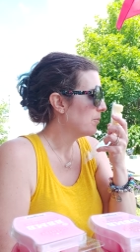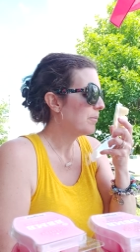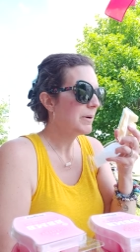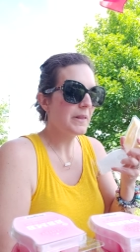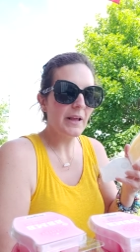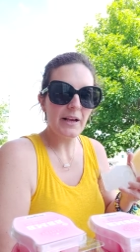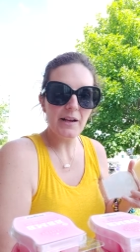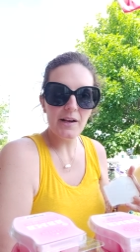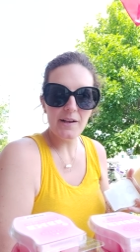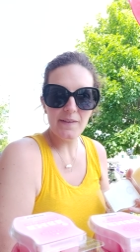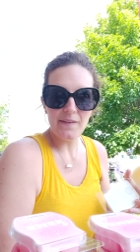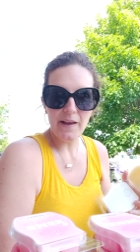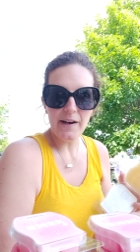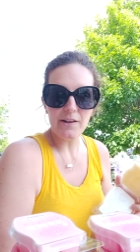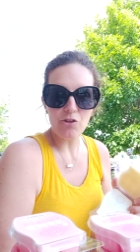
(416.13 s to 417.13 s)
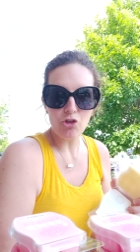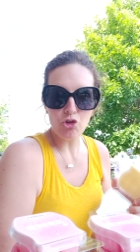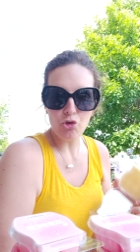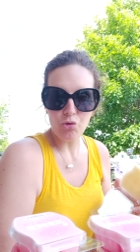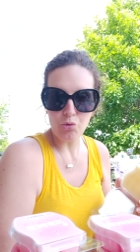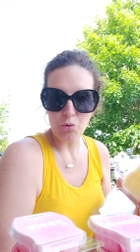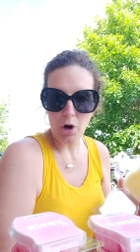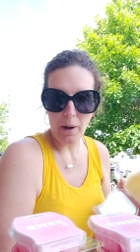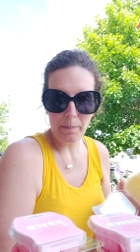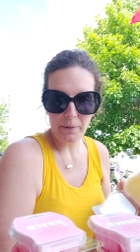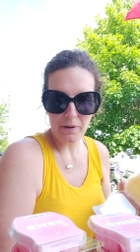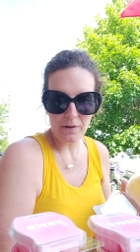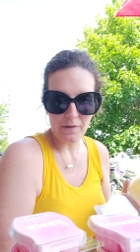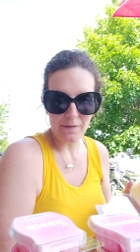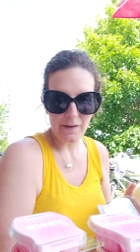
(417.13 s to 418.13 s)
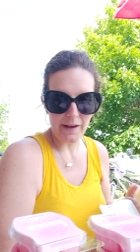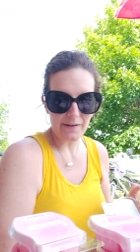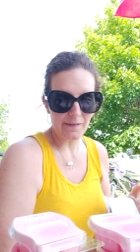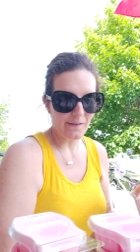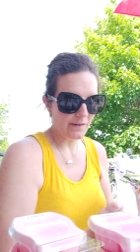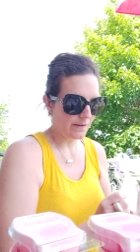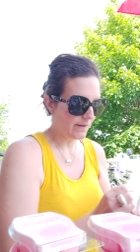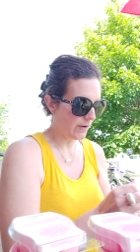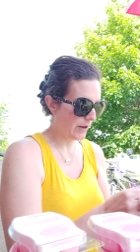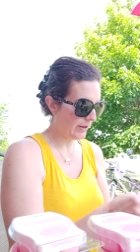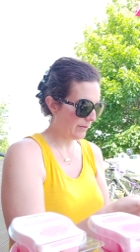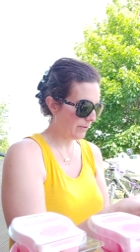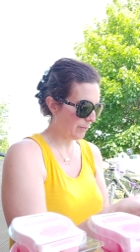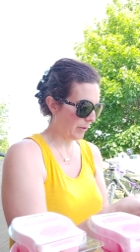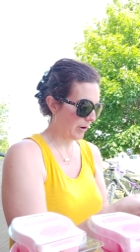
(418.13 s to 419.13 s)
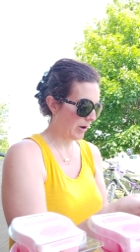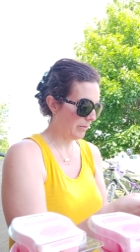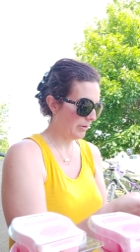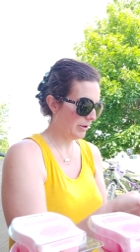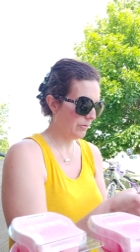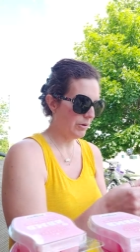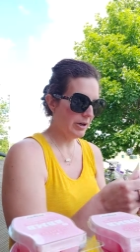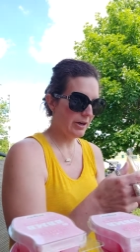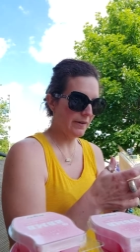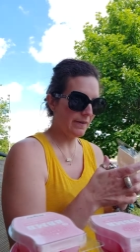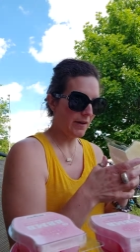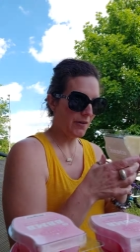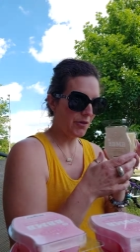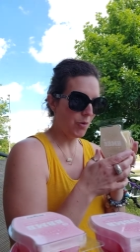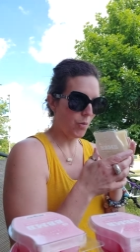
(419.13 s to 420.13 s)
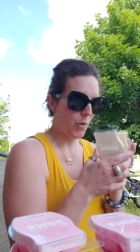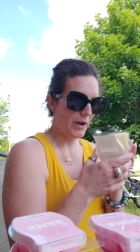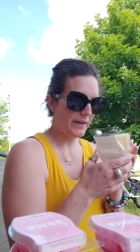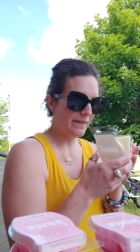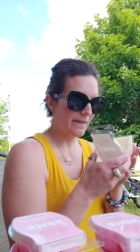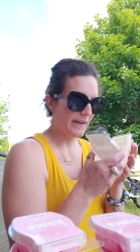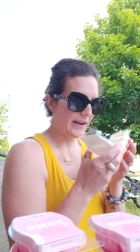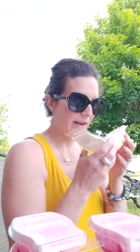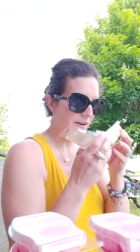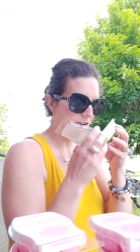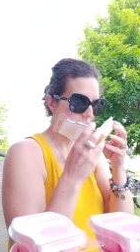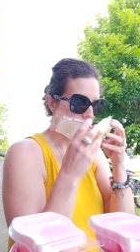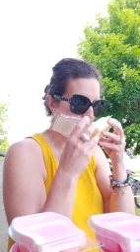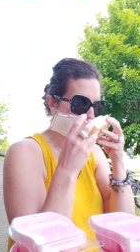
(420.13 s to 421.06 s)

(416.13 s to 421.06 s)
But like I said, it's tropical sexy. So that's probably where it's got the white sand to